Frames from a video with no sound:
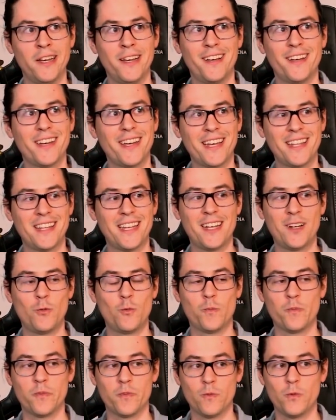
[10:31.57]
And then,
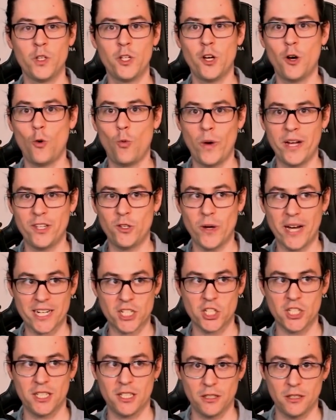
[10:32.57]
you know, when you actually
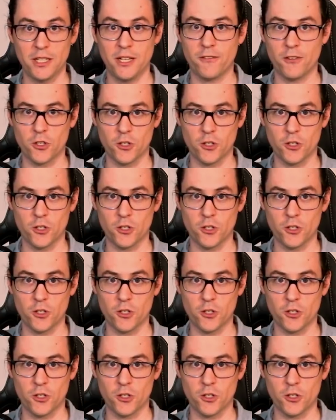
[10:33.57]
deliver the